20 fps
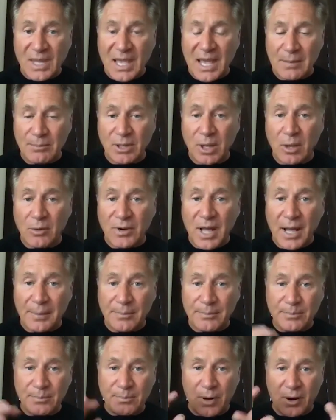blown
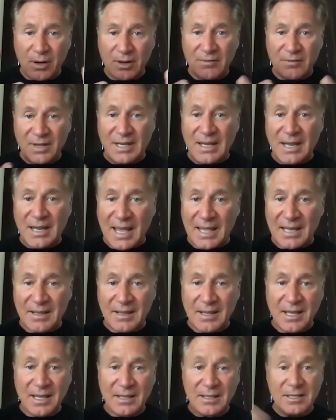up part of it,
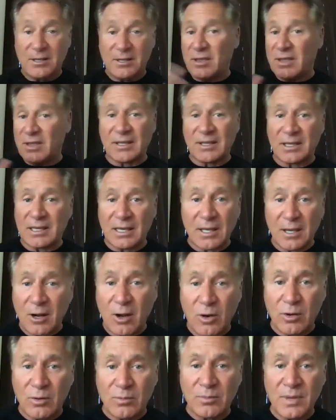and they didn't think they could get
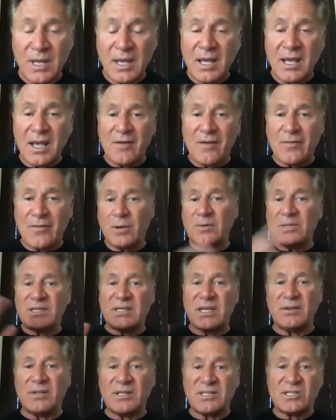home. Everyone's
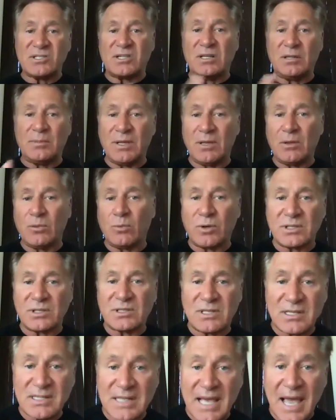saying this is going to be the
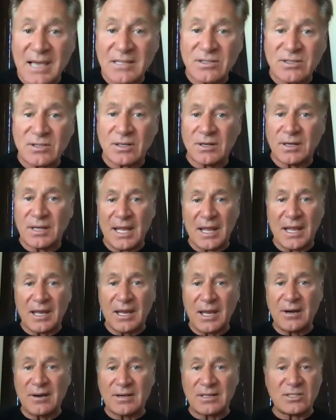worst disaster, and Ed
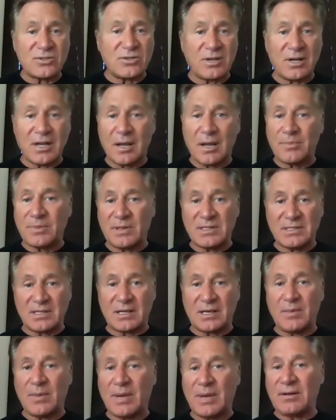Harris stood up as
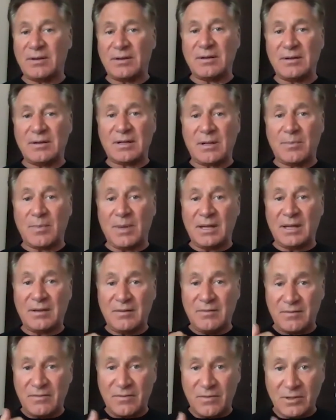the
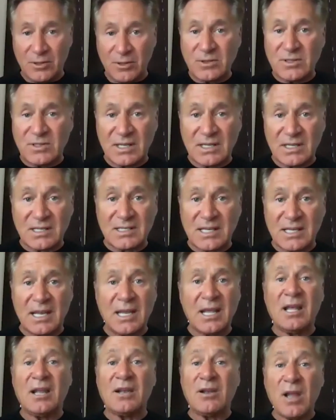commander of Houston and said,
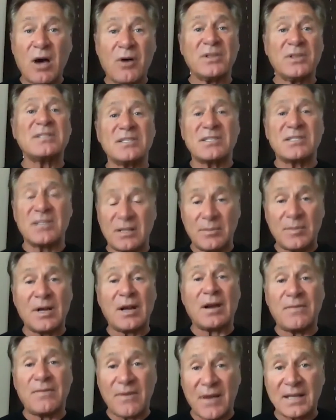"No, this is going to
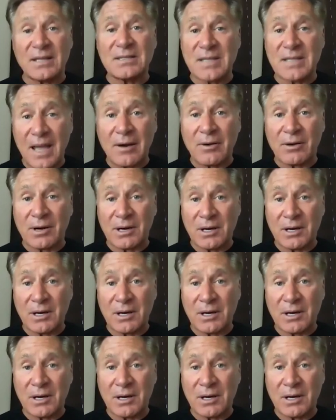be our finest hour."